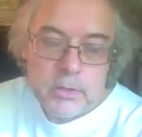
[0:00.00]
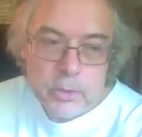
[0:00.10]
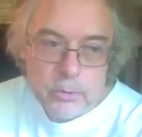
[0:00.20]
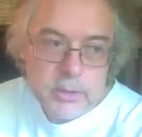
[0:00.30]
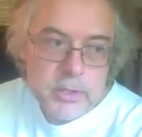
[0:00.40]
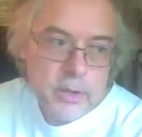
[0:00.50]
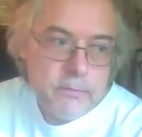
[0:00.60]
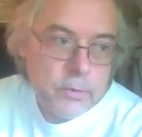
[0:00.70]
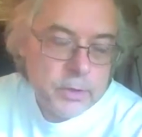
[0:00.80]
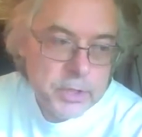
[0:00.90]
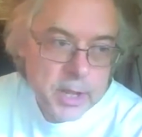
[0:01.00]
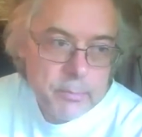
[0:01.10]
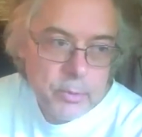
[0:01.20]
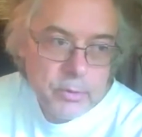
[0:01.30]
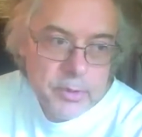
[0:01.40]
So let's say, for
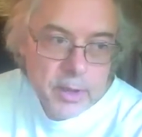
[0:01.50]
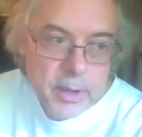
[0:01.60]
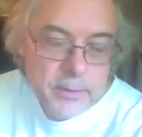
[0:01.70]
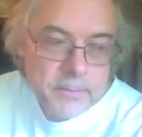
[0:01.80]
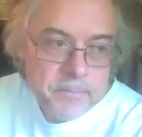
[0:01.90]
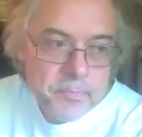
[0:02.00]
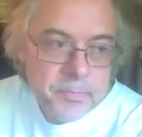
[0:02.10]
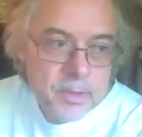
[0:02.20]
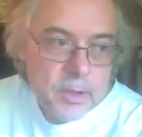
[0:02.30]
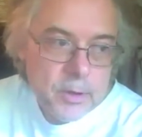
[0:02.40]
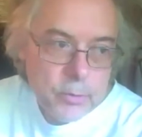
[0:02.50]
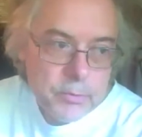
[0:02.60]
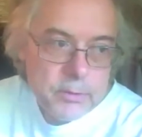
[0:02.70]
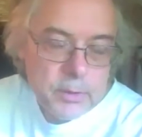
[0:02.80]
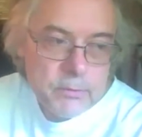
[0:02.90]
example, that, you know,
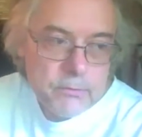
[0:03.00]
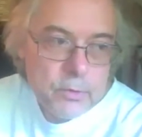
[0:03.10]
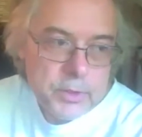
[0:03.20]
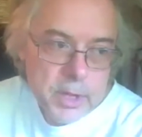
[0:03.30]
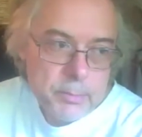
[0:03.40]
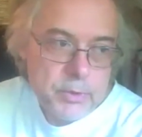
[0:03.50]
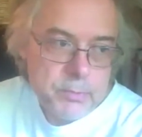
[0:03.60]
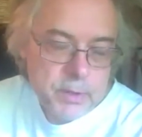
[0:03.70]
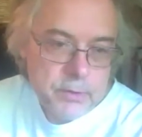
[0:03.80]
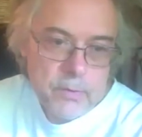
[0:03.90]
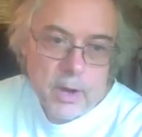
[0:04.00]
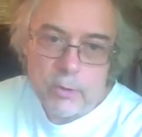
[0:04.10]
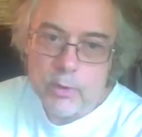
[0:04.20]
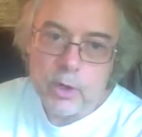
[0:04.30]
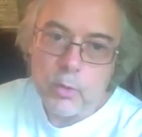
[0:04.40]
they'll, they'll, for example, specify
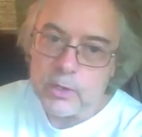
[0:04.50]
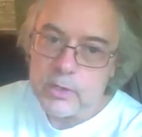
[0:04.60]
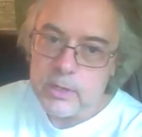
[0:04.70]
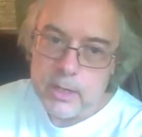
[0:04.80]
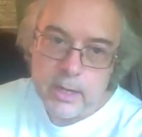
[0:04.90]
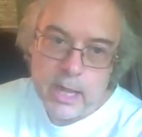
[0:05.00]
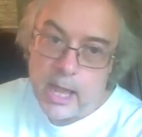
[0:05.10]
we don't want to see any